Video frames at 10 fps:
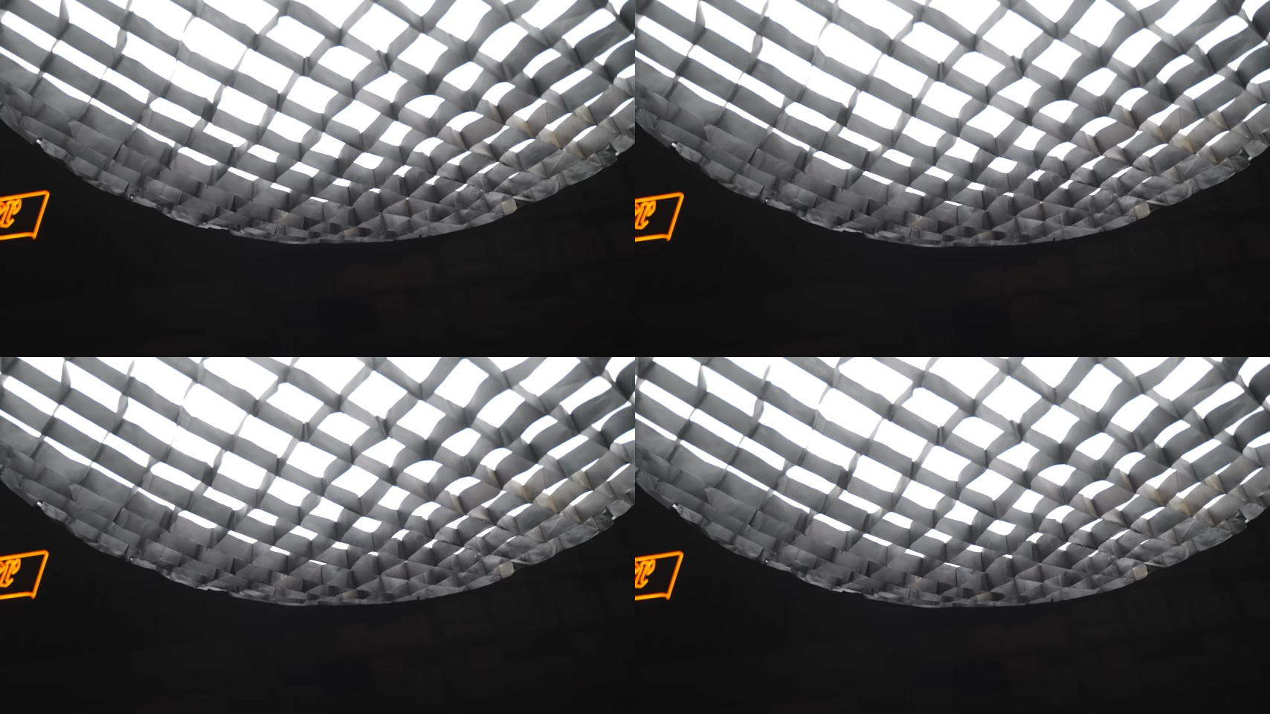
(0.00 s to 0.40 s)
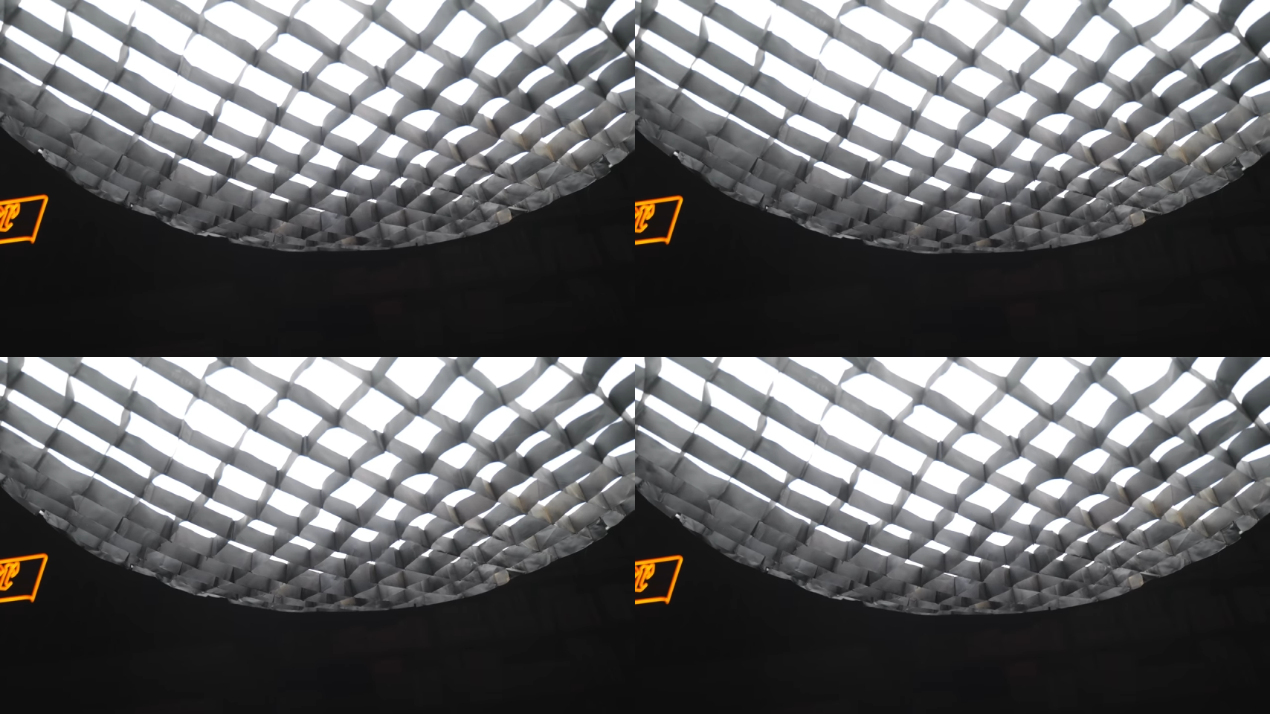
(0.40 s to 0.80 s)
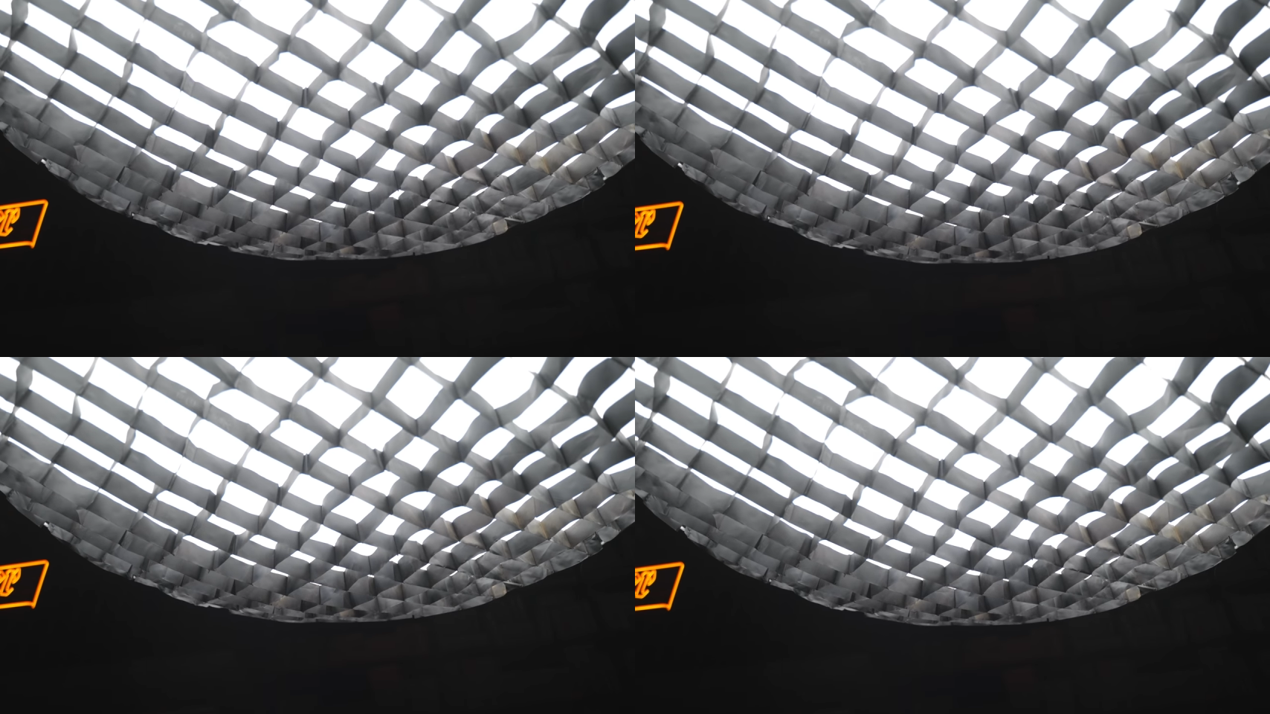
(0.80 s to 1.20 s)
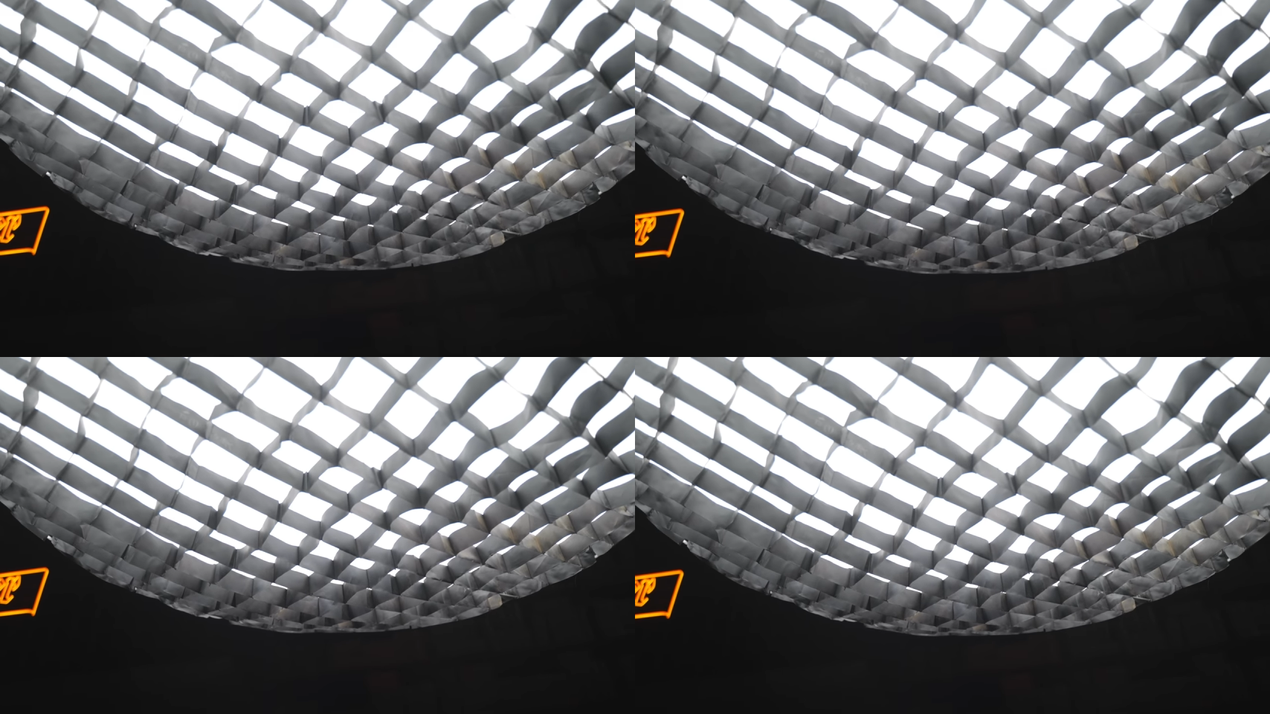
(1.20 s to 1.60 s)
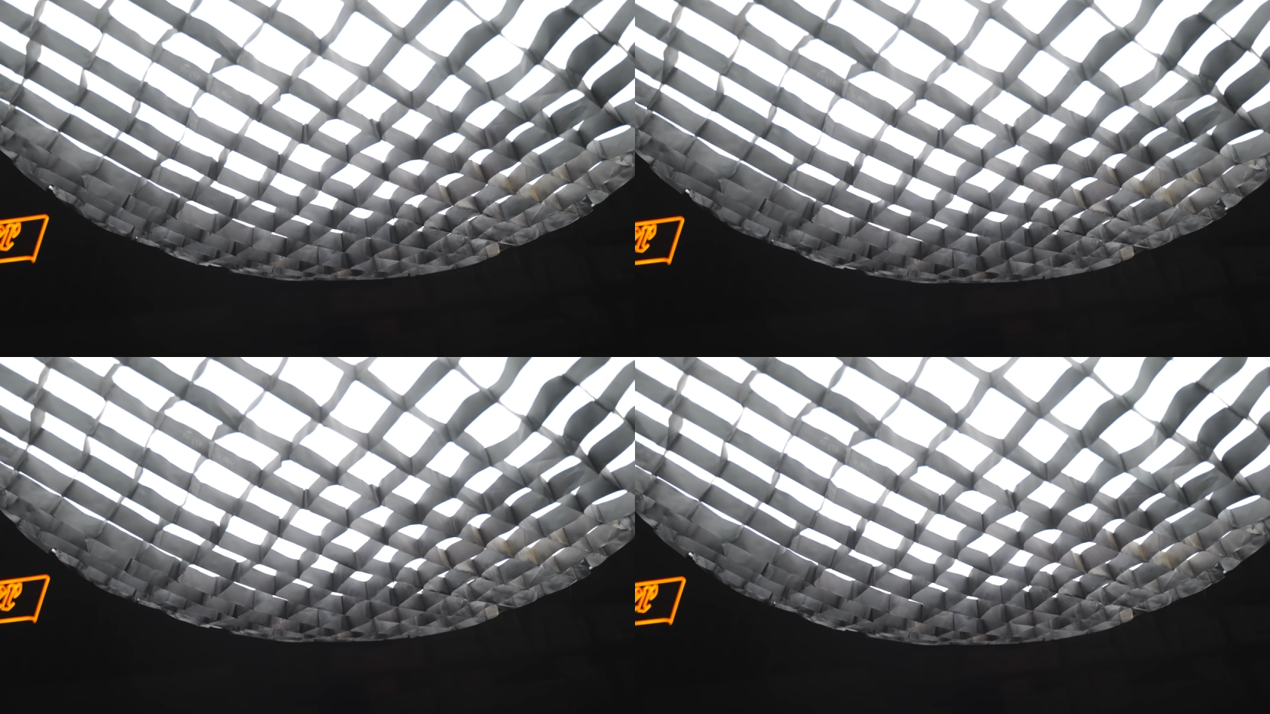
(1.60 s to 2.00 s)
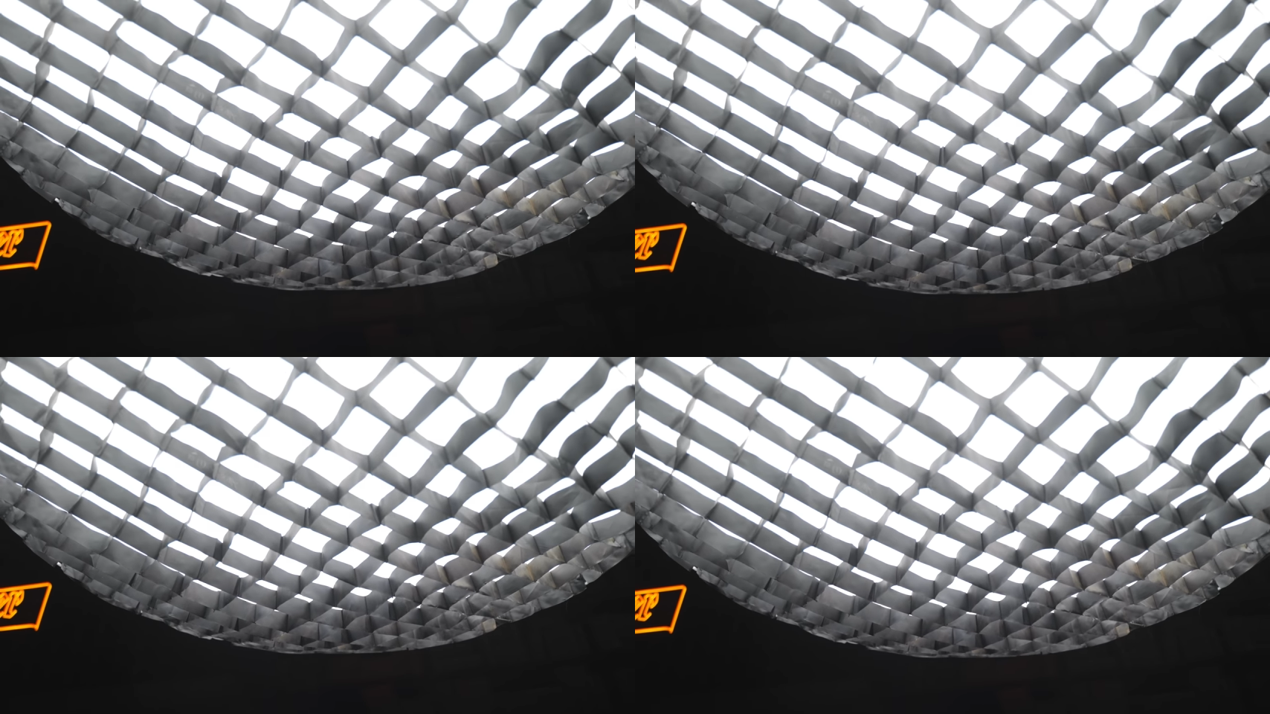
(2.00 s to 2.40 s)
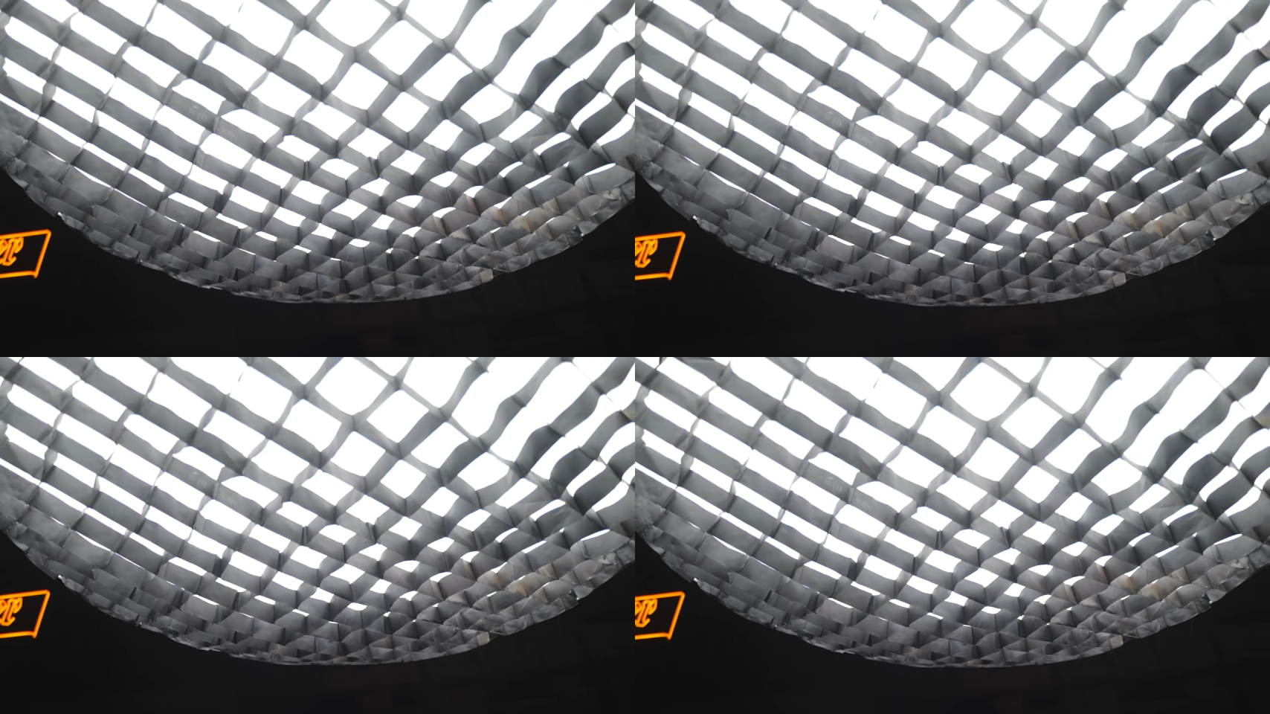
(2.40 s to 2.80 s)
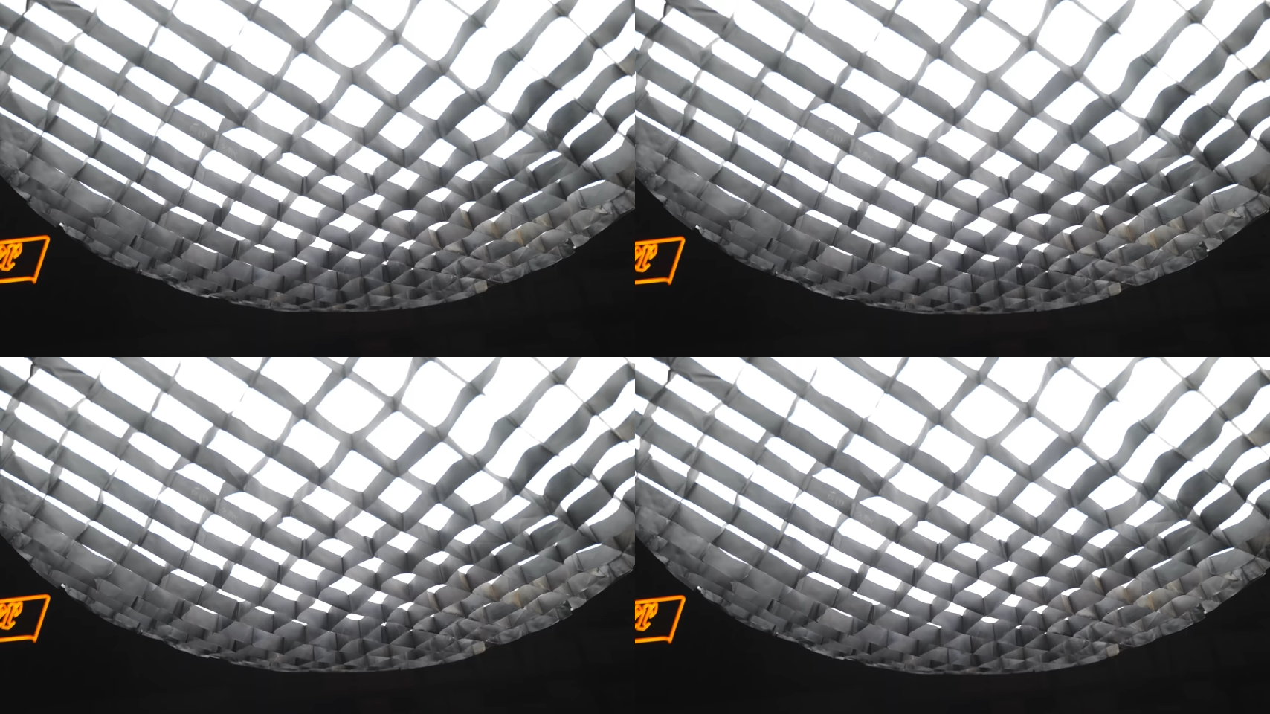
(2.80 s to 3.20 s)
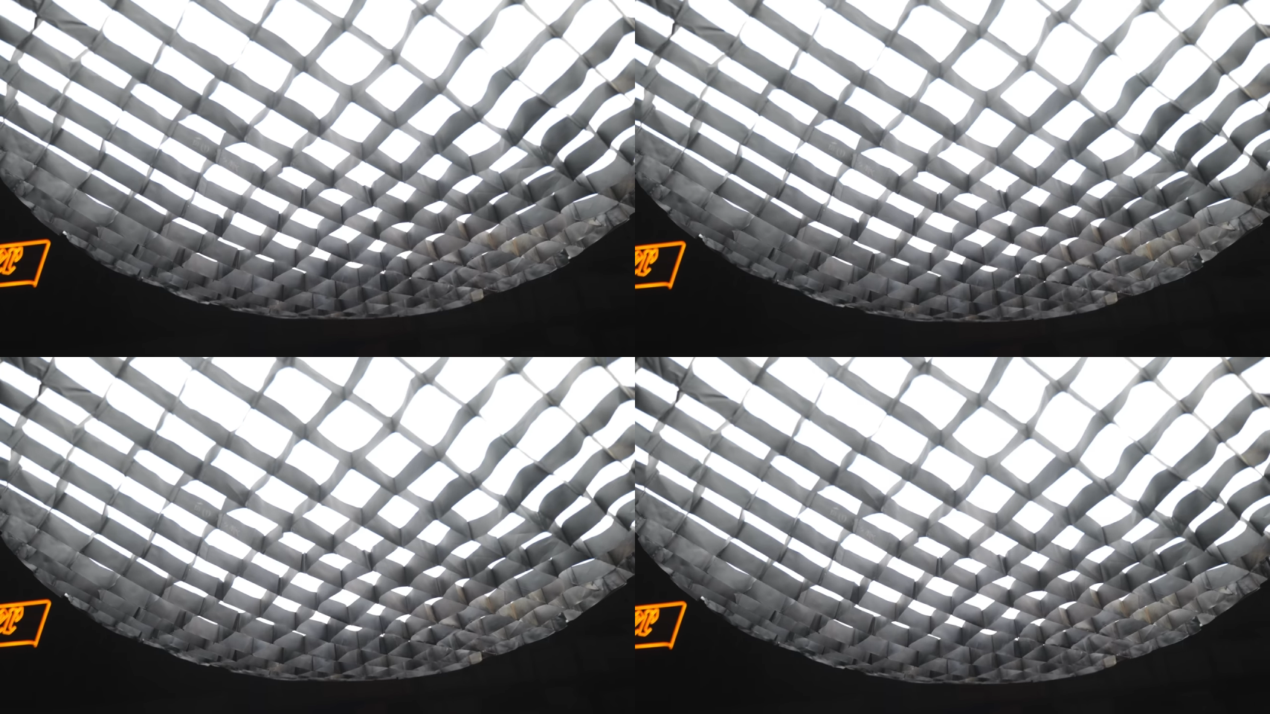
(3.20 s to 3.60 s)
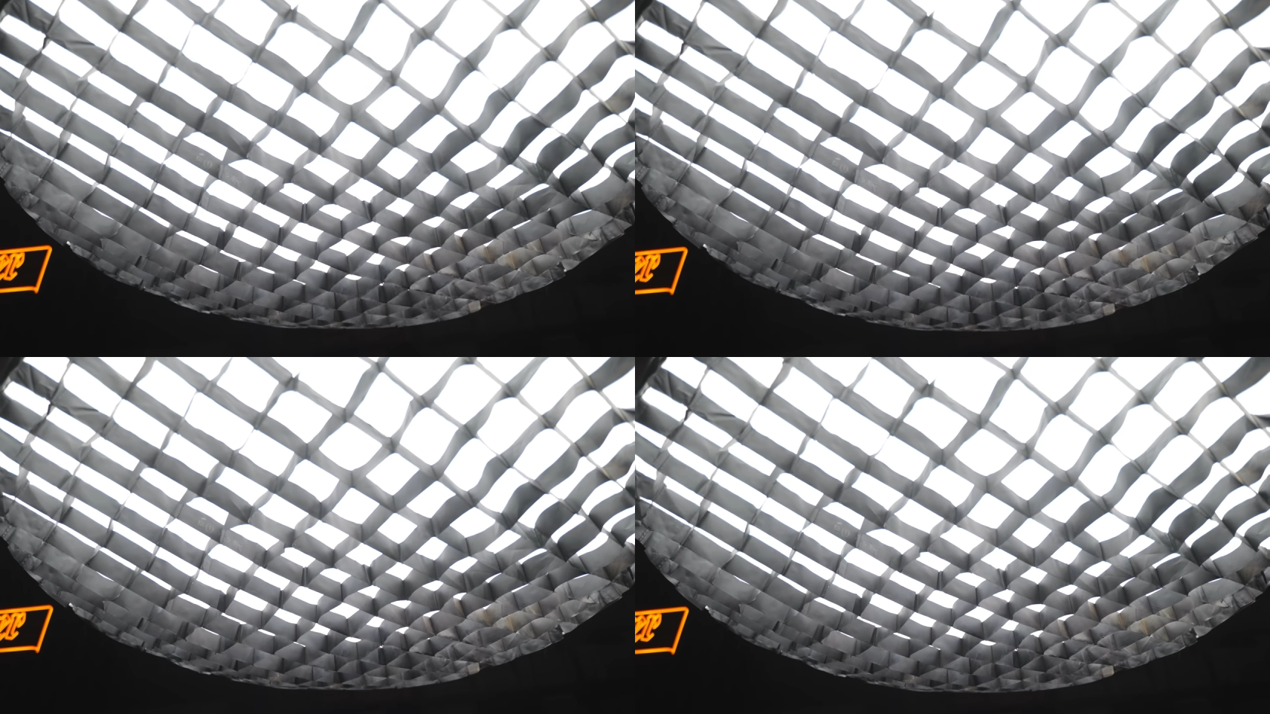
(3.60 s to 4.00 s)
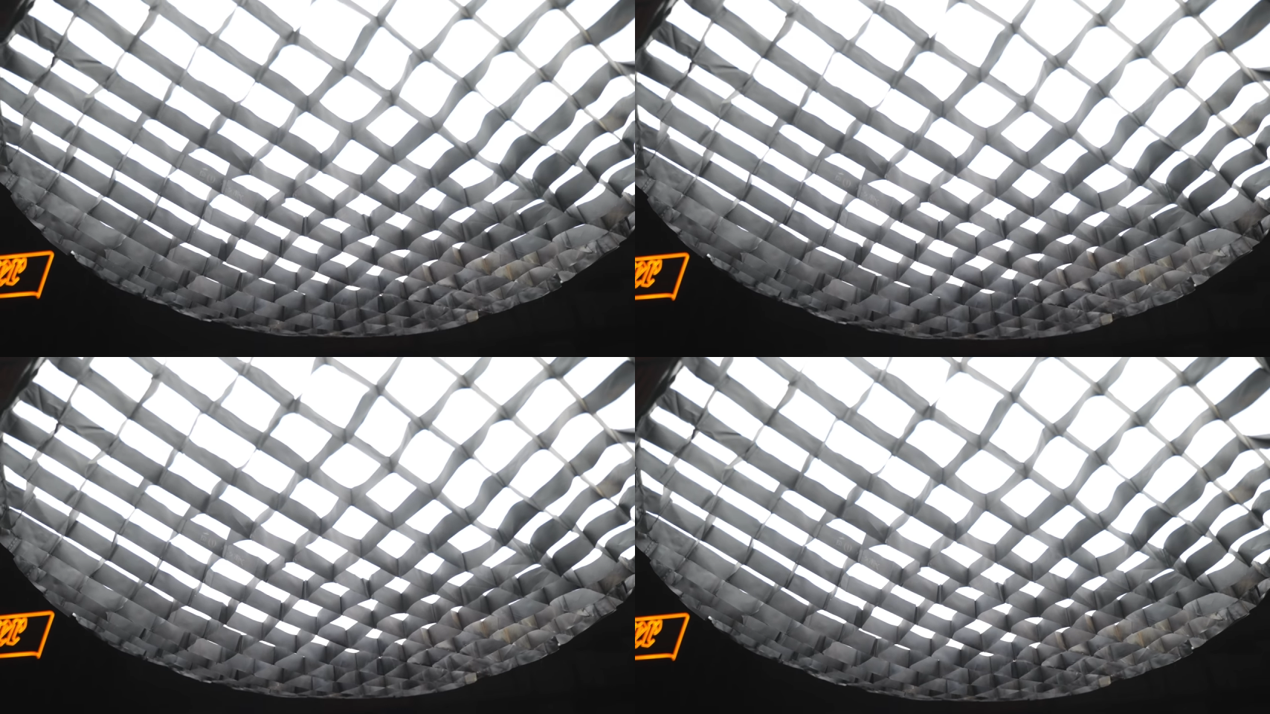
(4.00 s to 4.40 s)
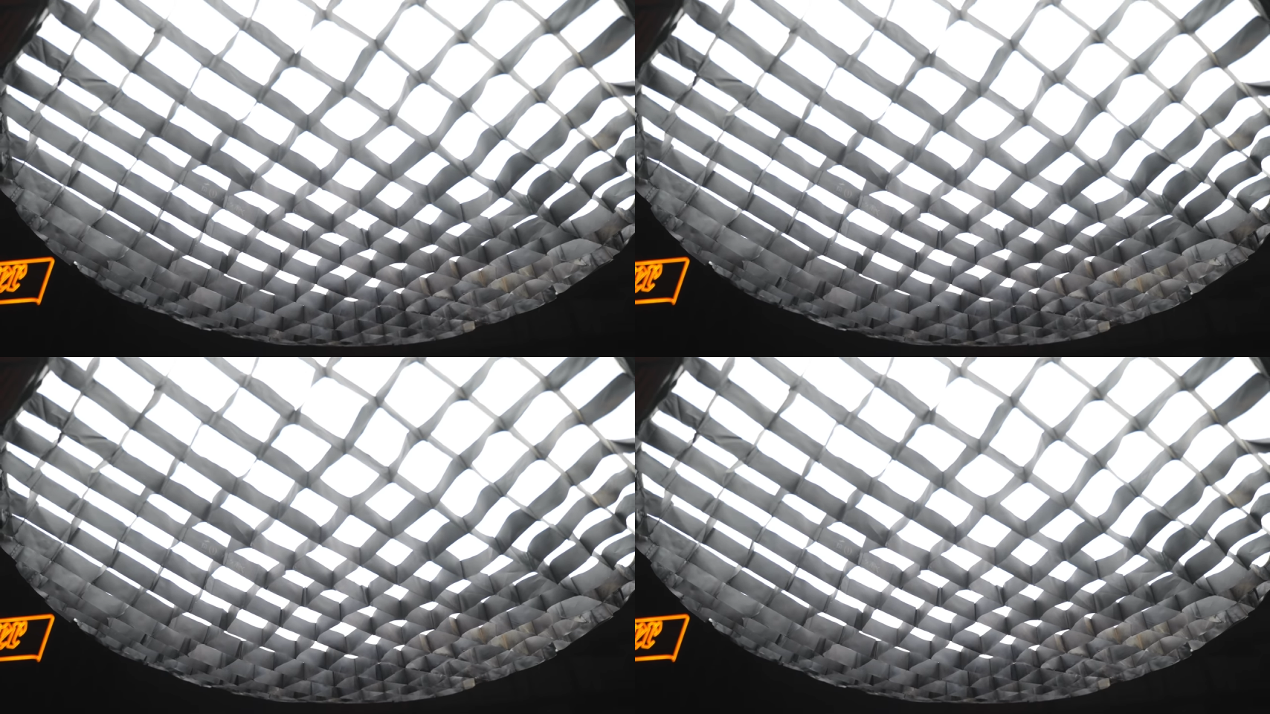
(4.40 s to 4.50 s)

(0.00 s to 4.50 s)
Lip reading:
Nobody's mouth can be seen.